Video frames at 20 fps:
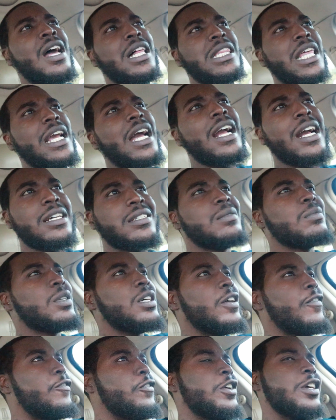I think I got some
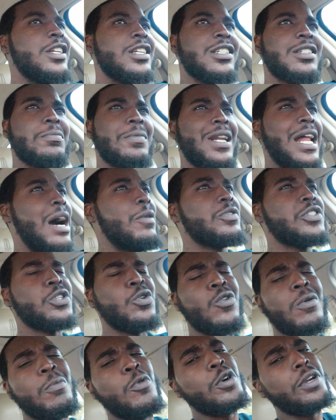good footage, but I was
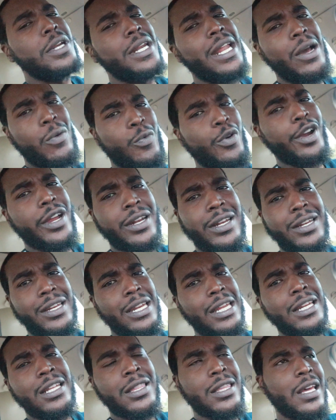doing more networking
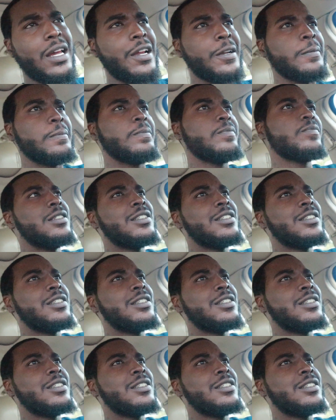than anything.